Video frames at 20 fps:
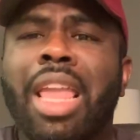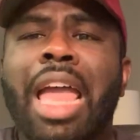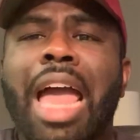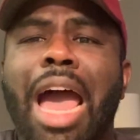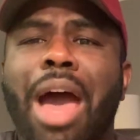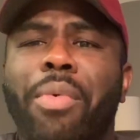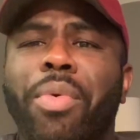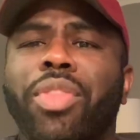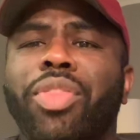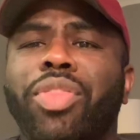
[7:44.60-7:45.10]

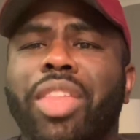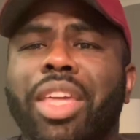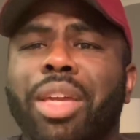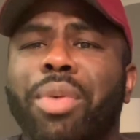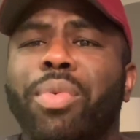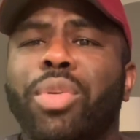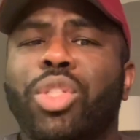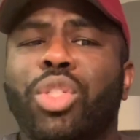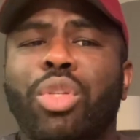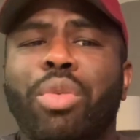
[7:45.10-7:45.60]
I would
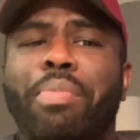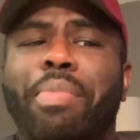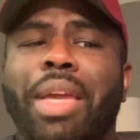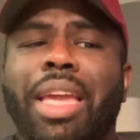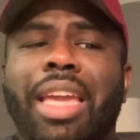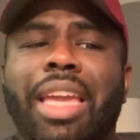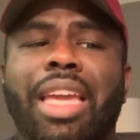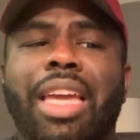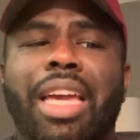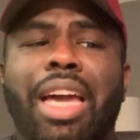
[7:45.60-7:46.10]
think, with you
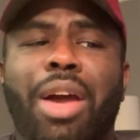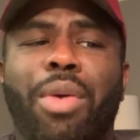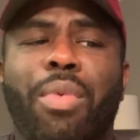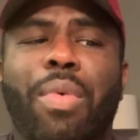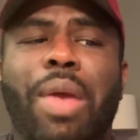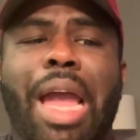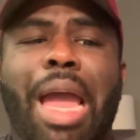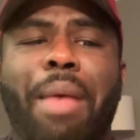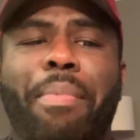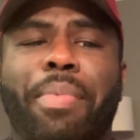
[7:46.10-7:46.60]
being a
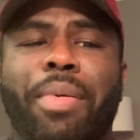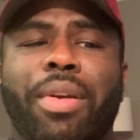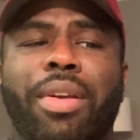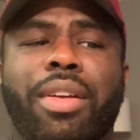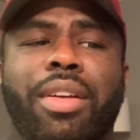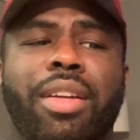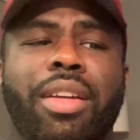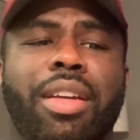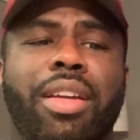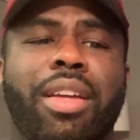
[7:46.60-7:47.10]

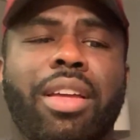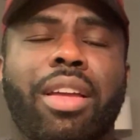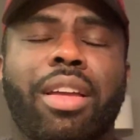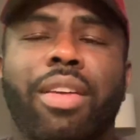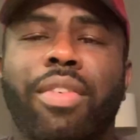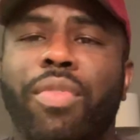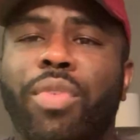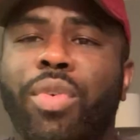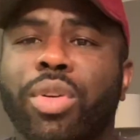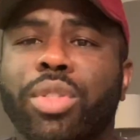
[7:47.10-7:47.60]
rapper
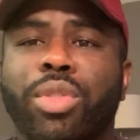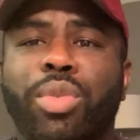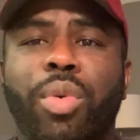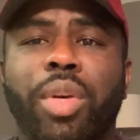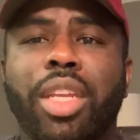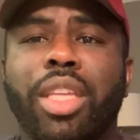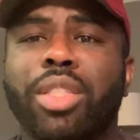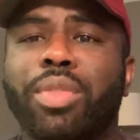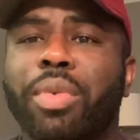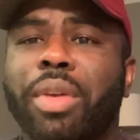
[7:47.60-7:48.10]
for
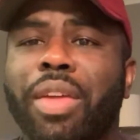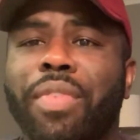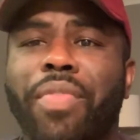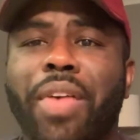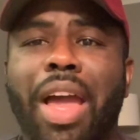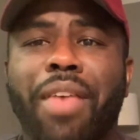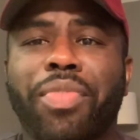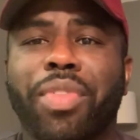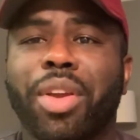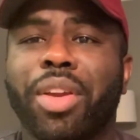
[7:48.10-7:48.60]
20,
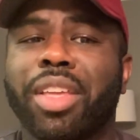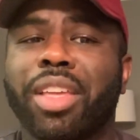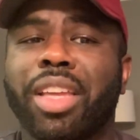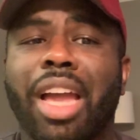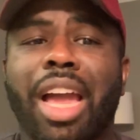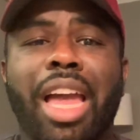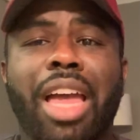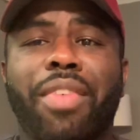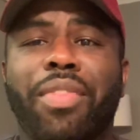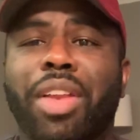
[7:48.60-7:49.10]
25, 30,
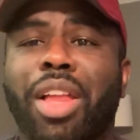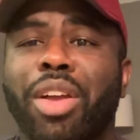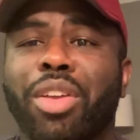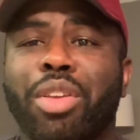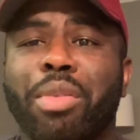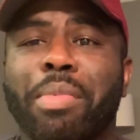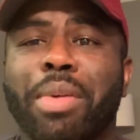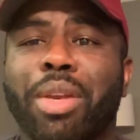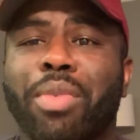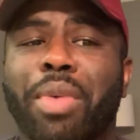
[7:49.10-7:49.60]
however
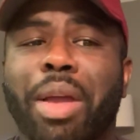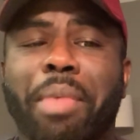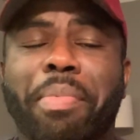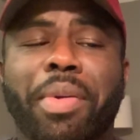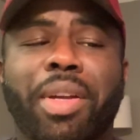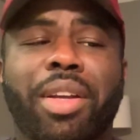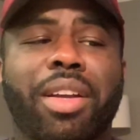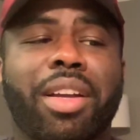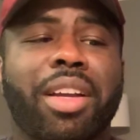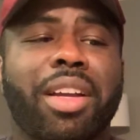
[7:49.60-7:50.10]
long you've been a
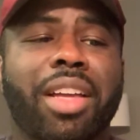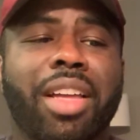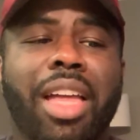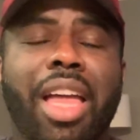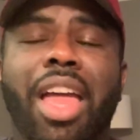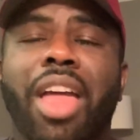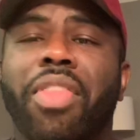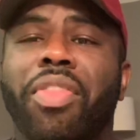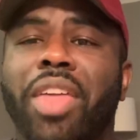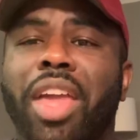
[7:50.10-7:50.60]
rapper,
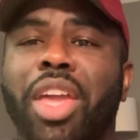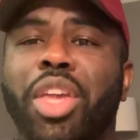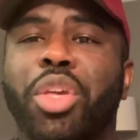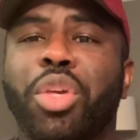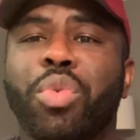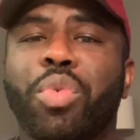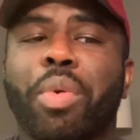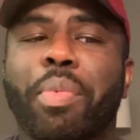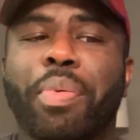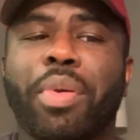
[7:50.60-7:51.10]
girl, that
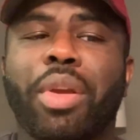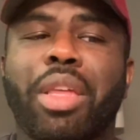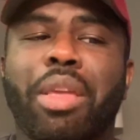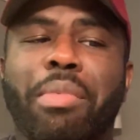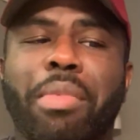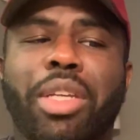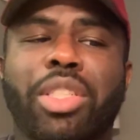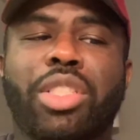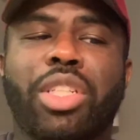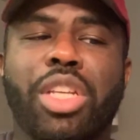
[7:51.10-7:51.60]
you would
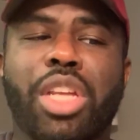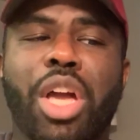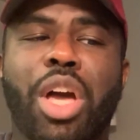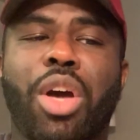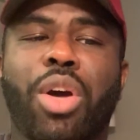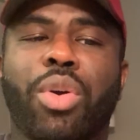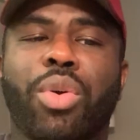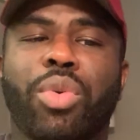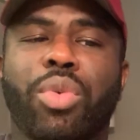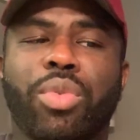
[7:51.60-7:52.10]
pretty much
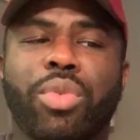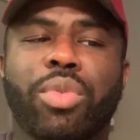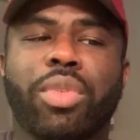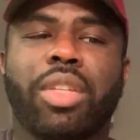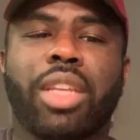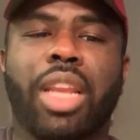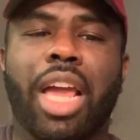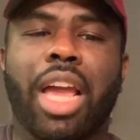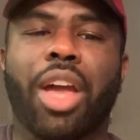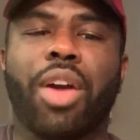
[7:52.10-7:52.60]
know,
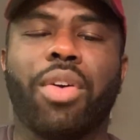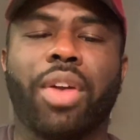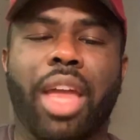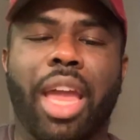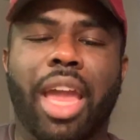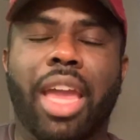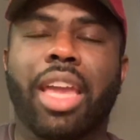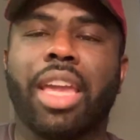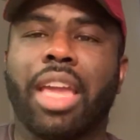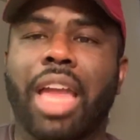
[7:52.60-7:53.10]
like,
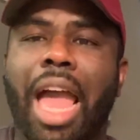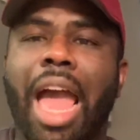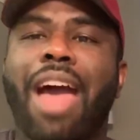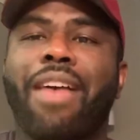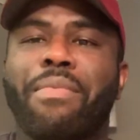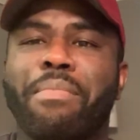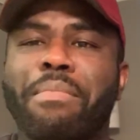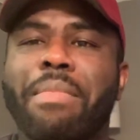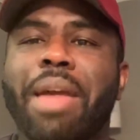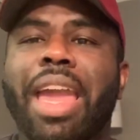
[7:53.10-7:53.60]
okay,
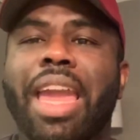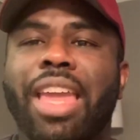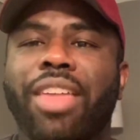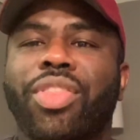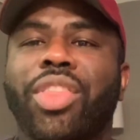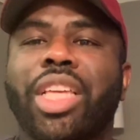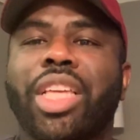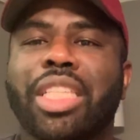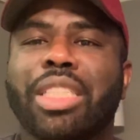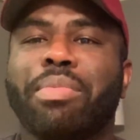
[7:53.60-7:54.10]
I've
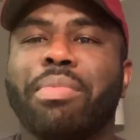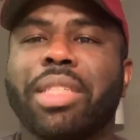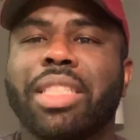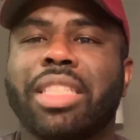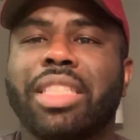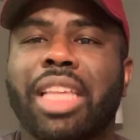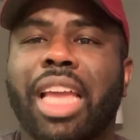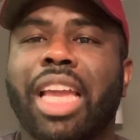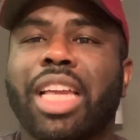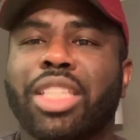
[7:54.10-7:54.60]
made these
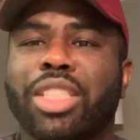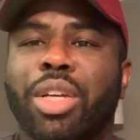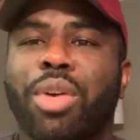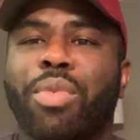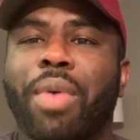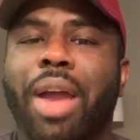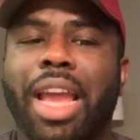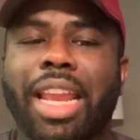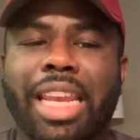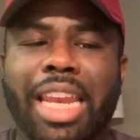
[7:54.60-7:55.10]
mistakes. So
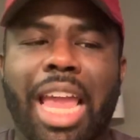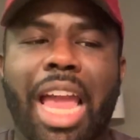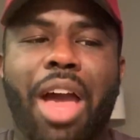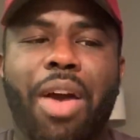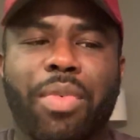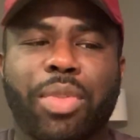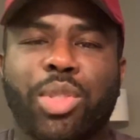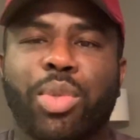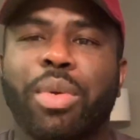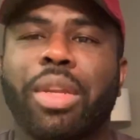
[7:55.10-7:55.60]
right
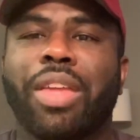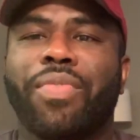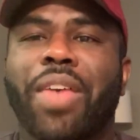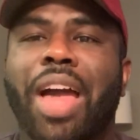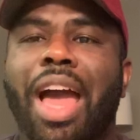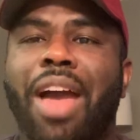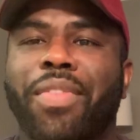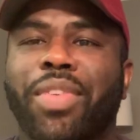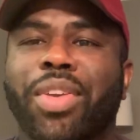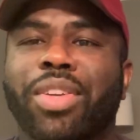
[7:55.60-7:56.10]
now,
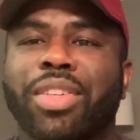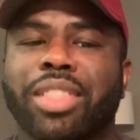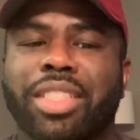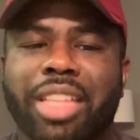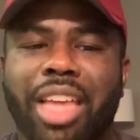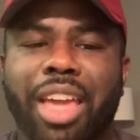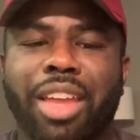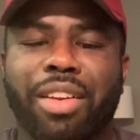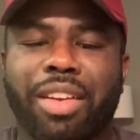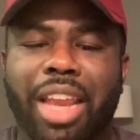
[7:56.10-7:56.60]
25 years
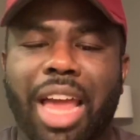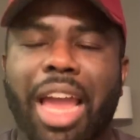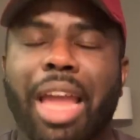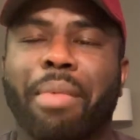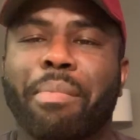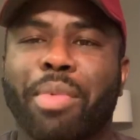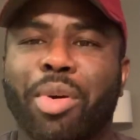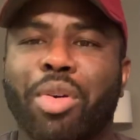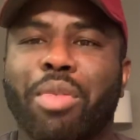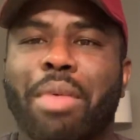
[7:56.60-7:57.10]
later,
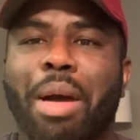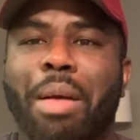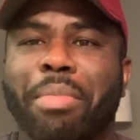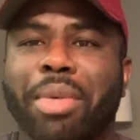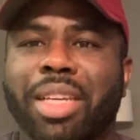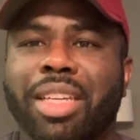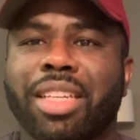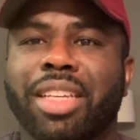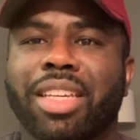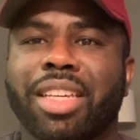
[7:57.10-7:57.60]
like, boom, I'm
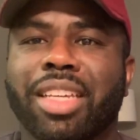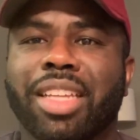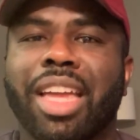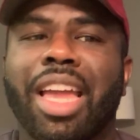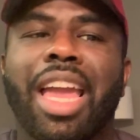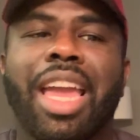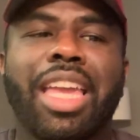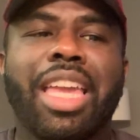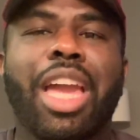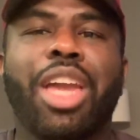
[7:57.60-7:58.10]
good.
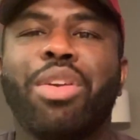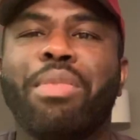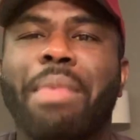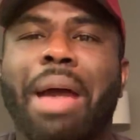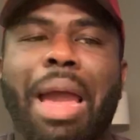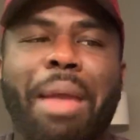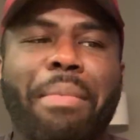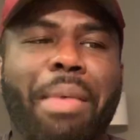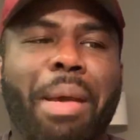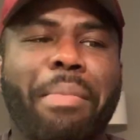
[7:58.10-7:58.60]
Yeah, you
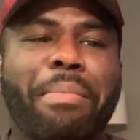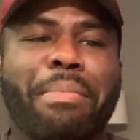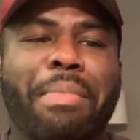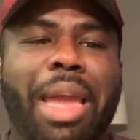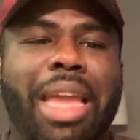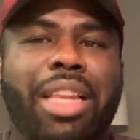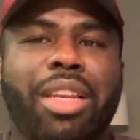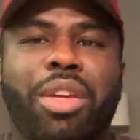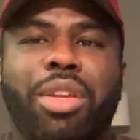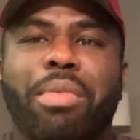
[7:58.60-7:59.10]
might
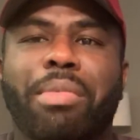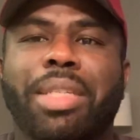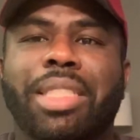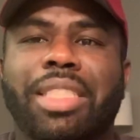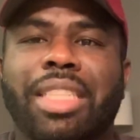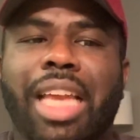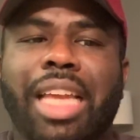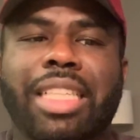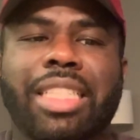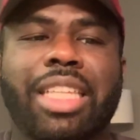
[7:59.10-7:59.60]
make little
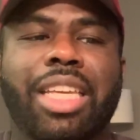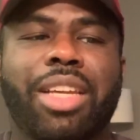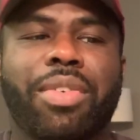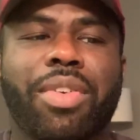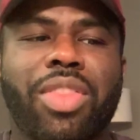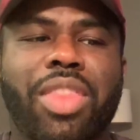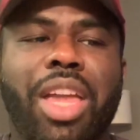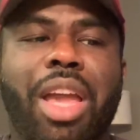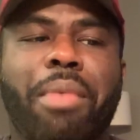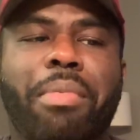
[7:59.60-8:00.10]
mistakes here
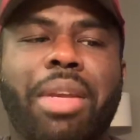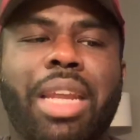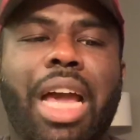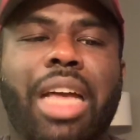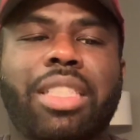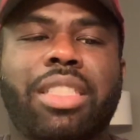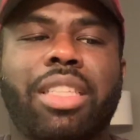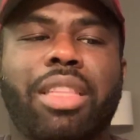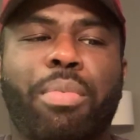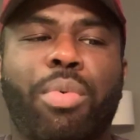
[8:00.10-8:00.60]
and there, but
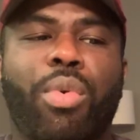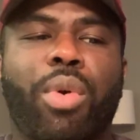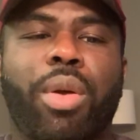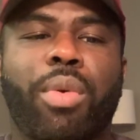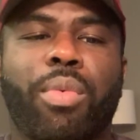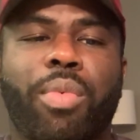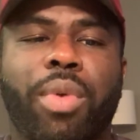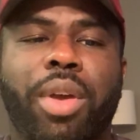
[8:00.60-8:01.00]
not to the point